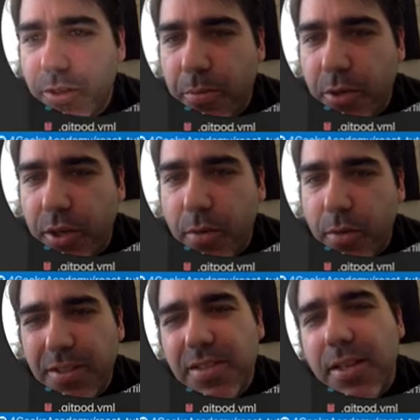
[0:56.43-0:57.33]
here, but
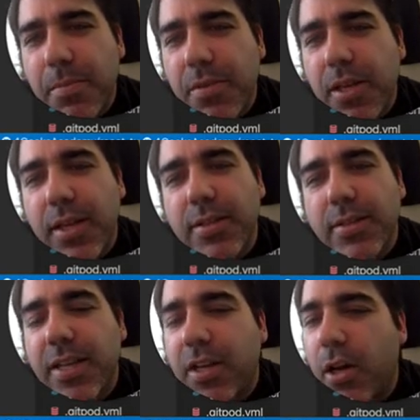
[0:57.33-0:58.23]
it's the same thing.
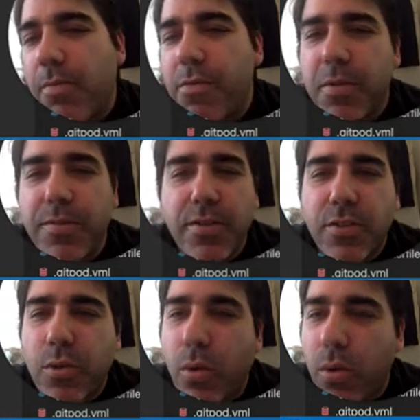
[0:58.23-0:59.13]
They come from different
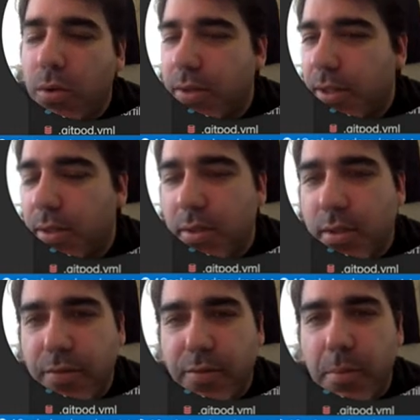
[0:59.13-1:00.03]
schools and
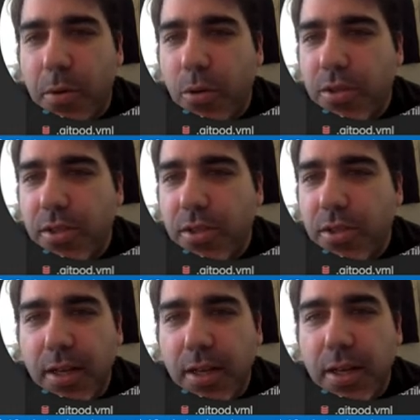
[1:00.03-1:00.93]
different approaches, but
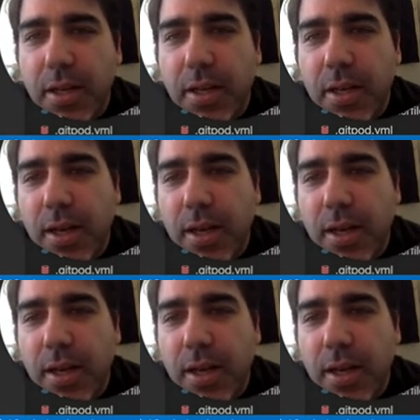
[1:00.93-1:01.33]
they have